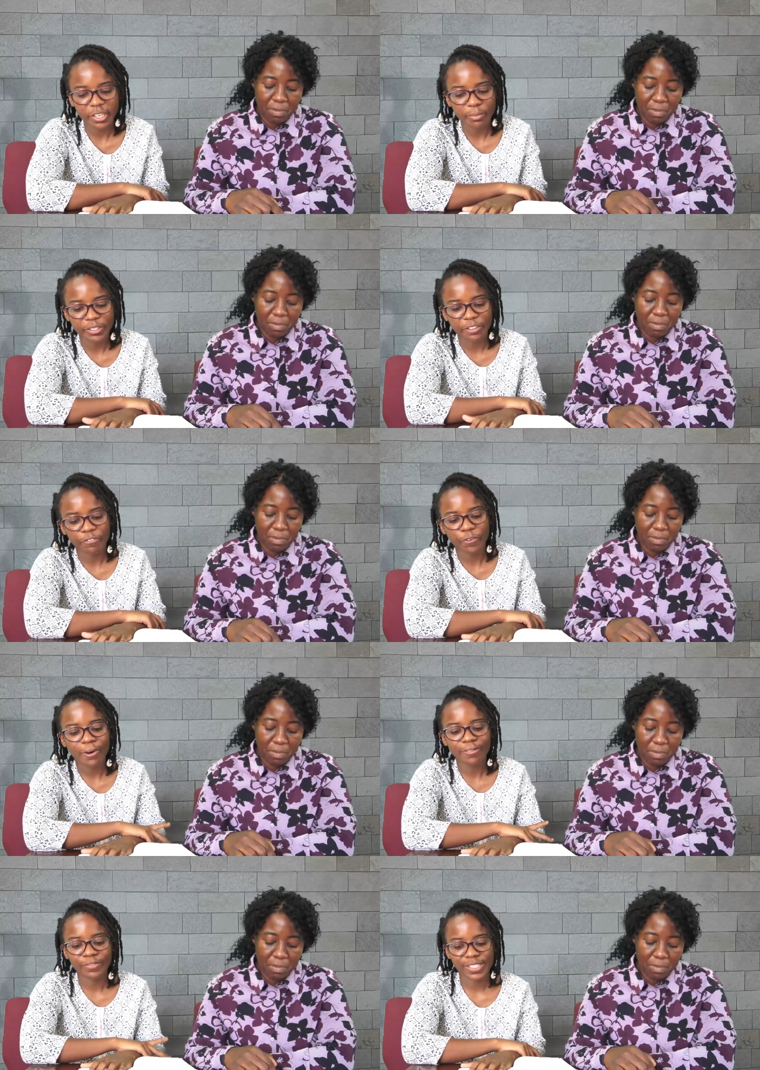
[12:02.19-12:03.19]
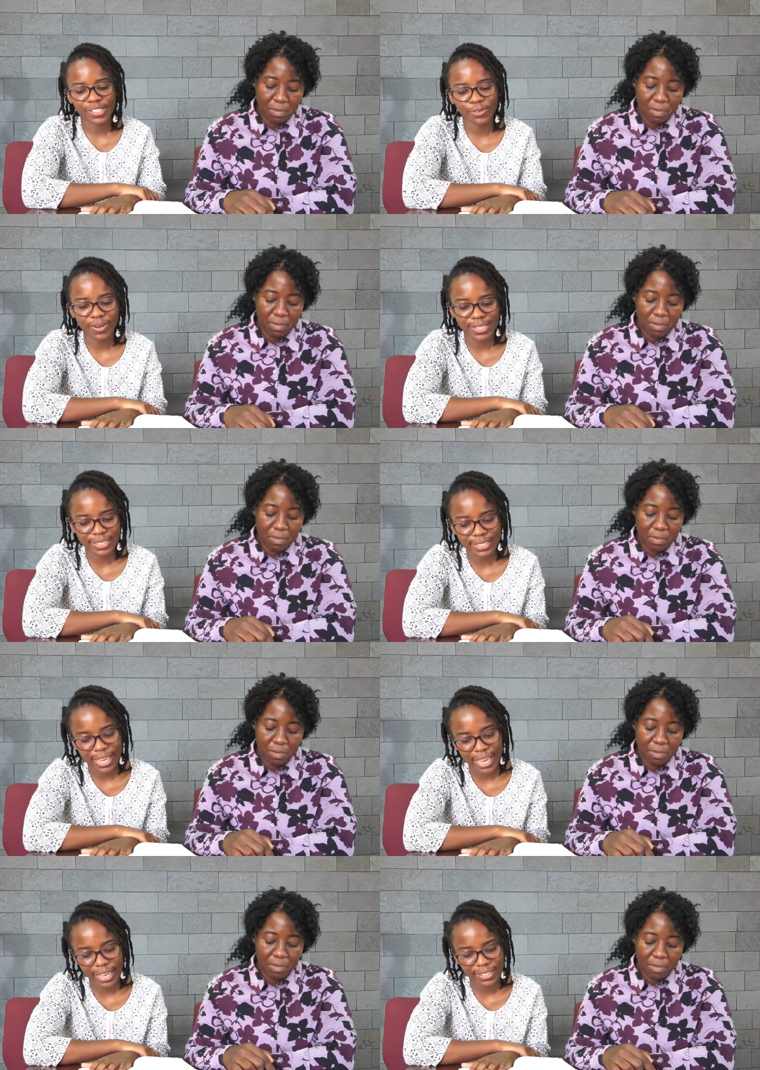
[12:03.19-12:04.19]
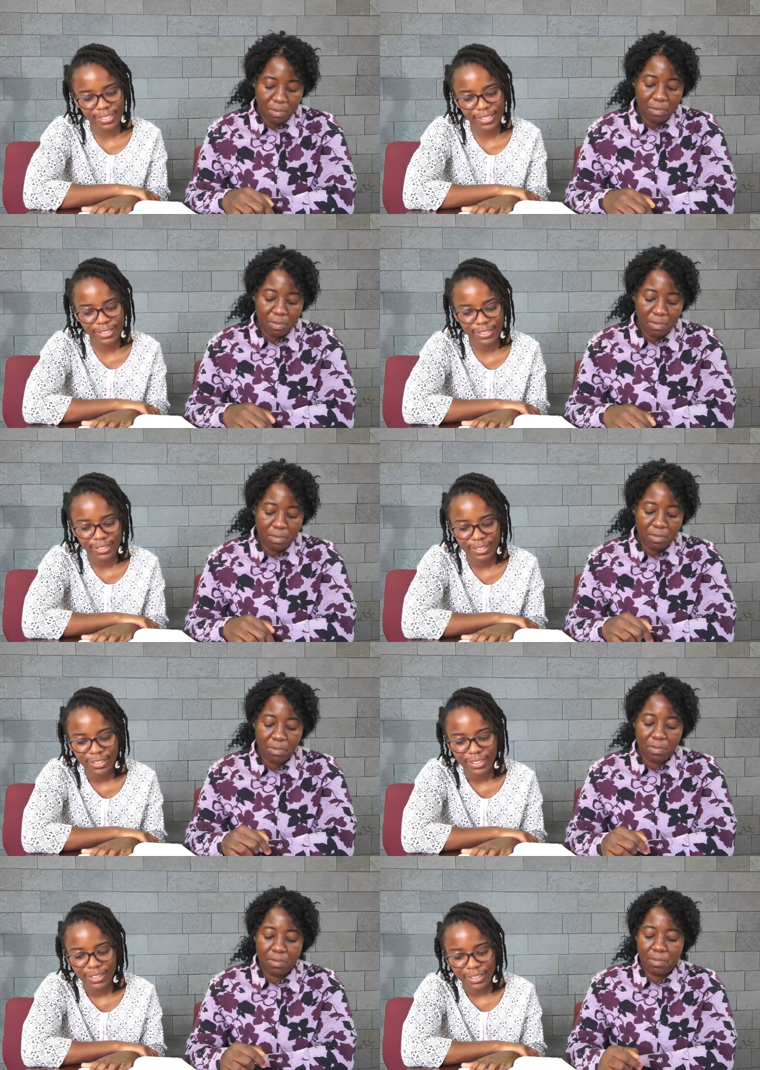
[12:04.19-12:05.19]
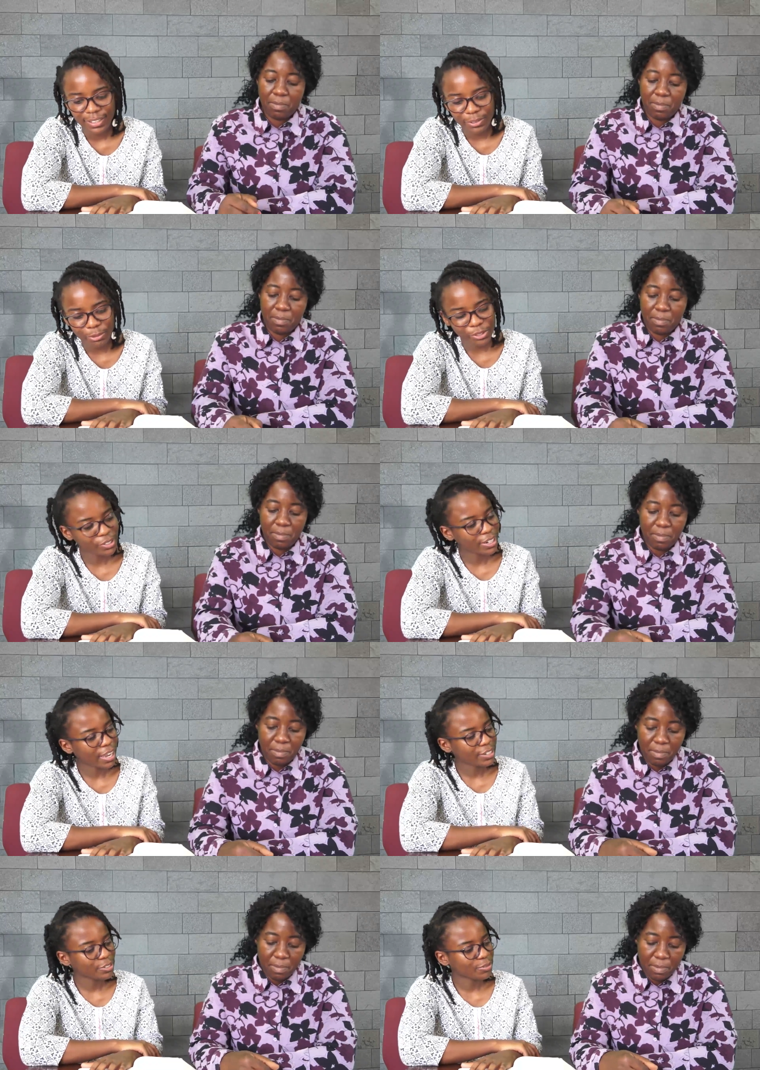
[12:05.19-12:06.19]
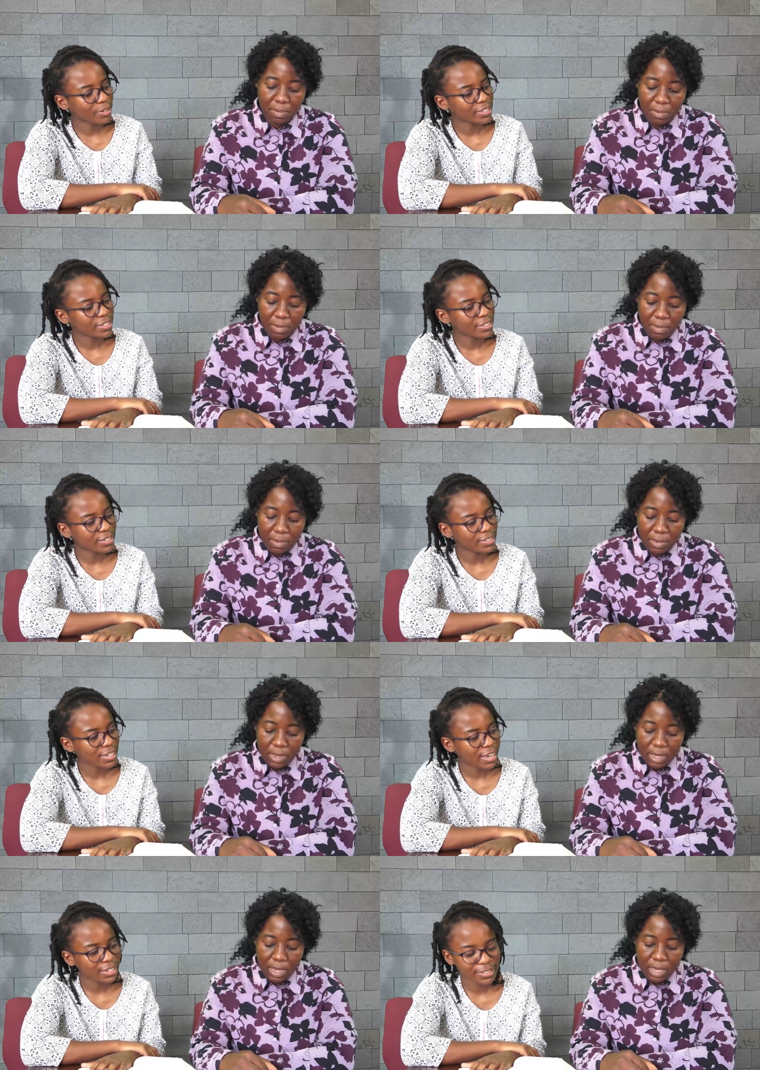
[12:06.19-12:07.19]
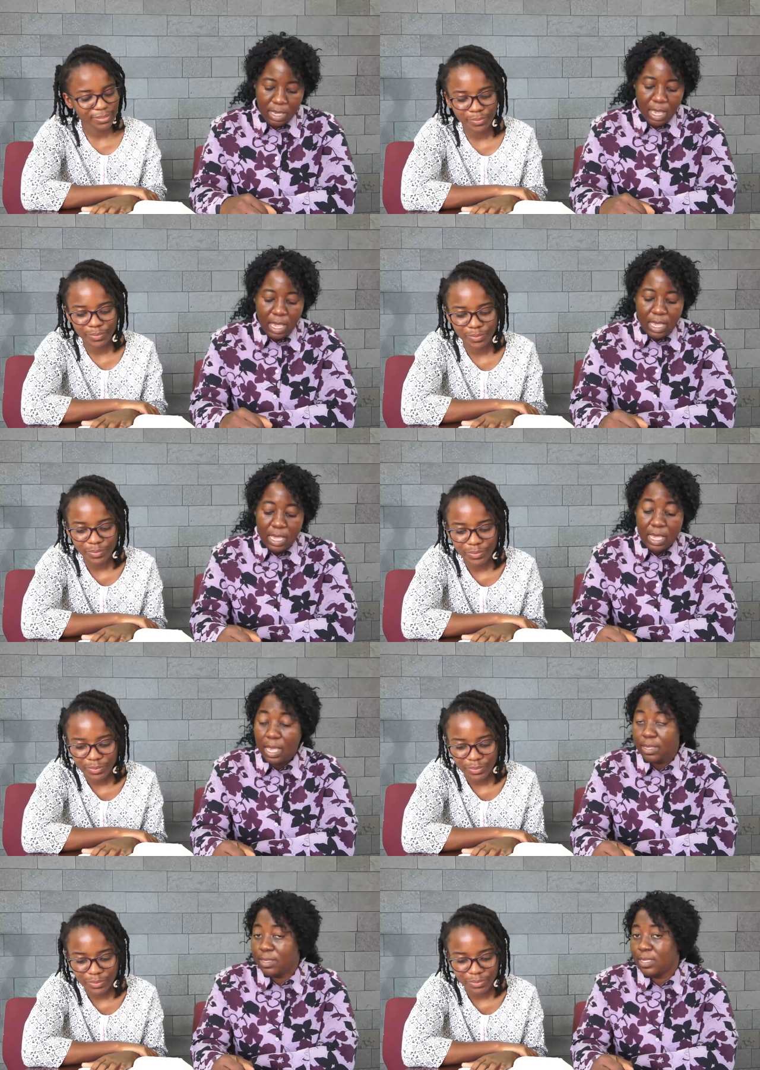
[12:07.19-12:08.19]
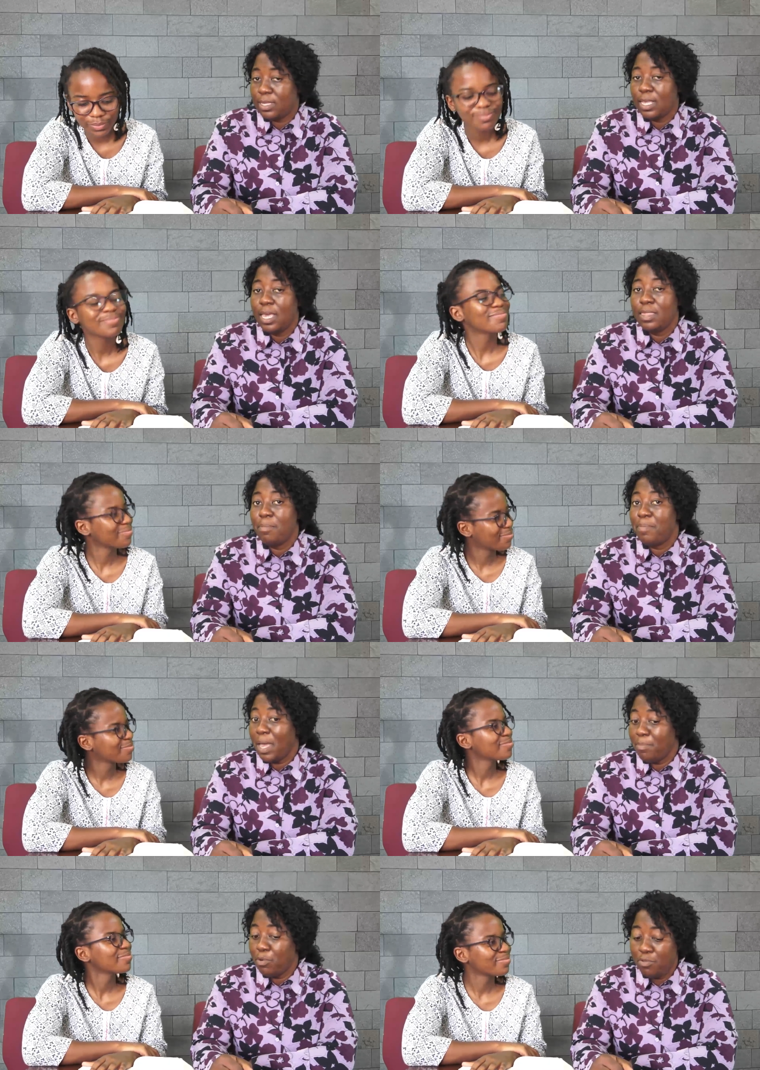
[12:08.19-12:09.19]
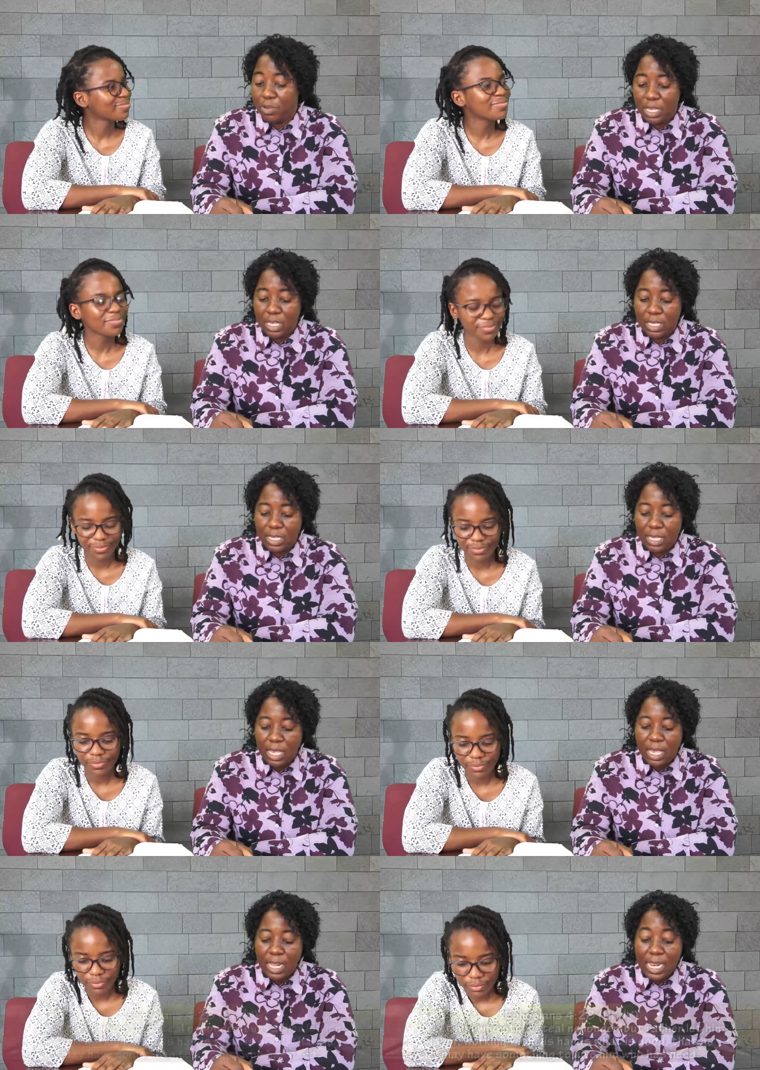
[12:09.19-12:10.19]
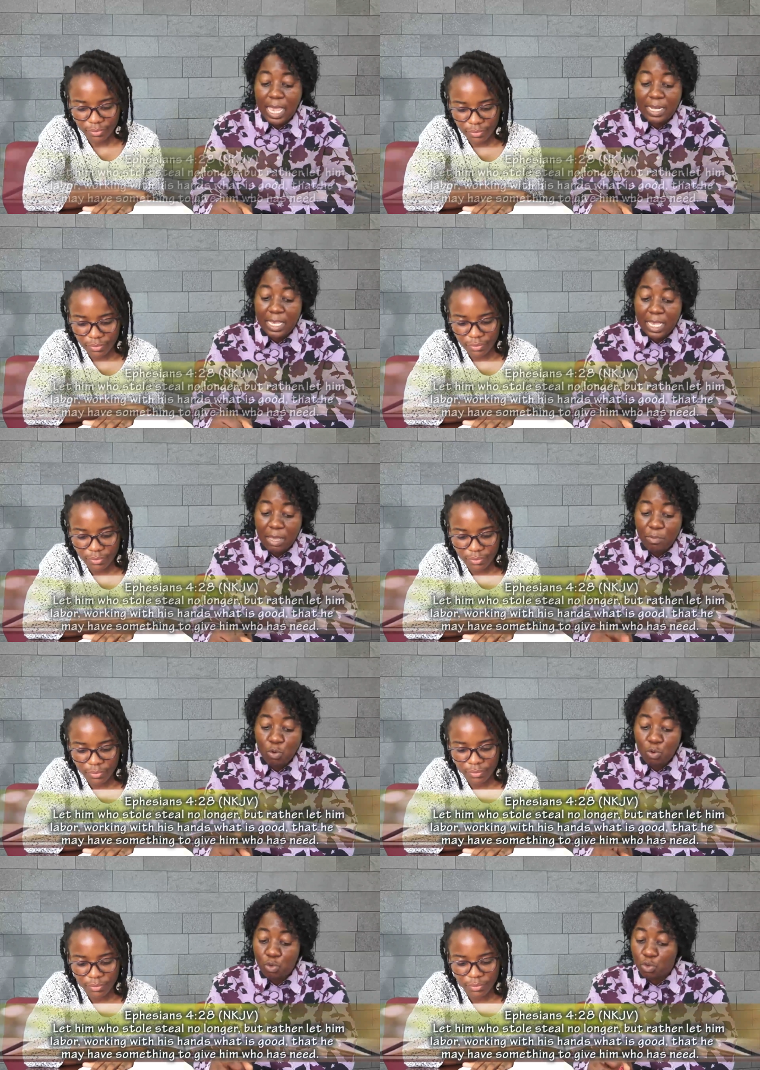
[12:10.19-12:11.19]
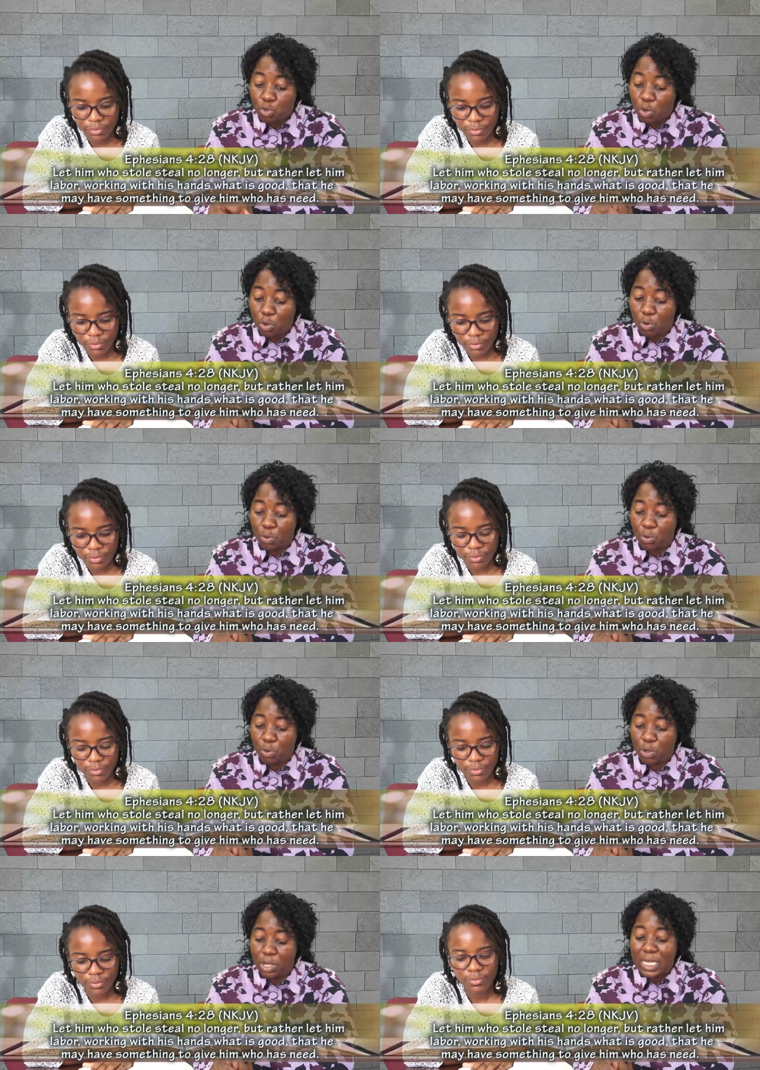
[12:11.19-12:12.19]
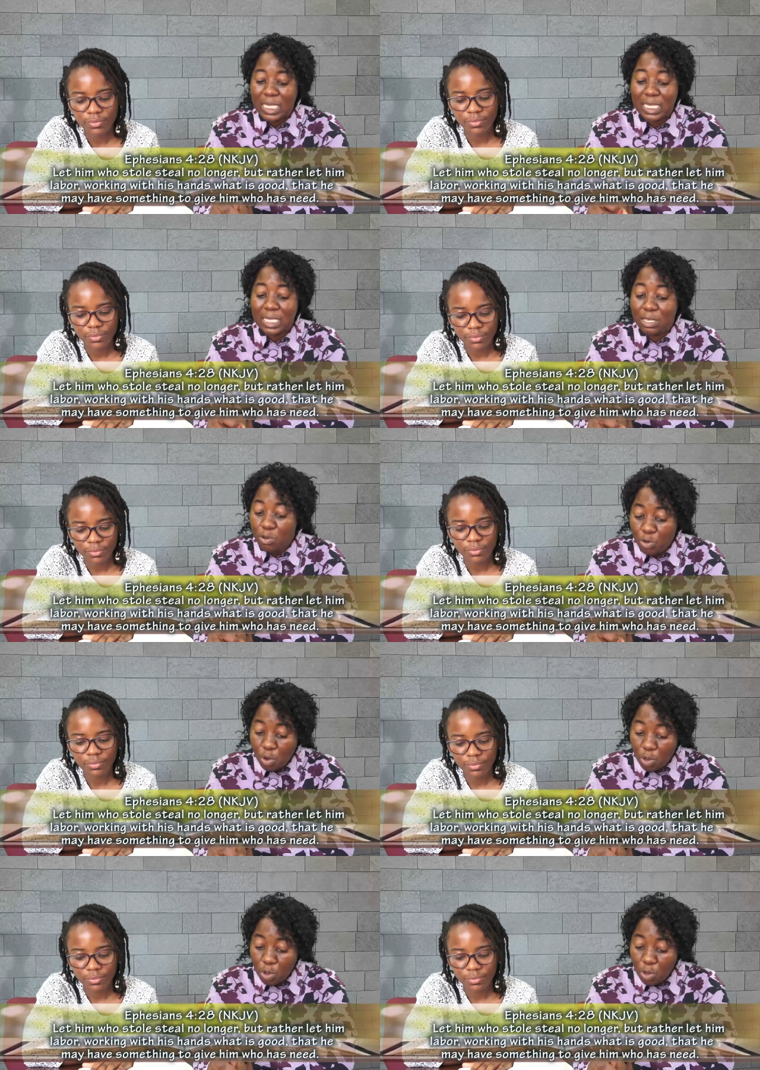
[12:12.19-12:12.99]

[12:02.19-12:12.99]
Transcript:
Speaker 1: chapter 4 verse 28. Would you like to read it, Auntie Anne?
Speaker 2: Yes. The Bible reads, Let him who stole steal no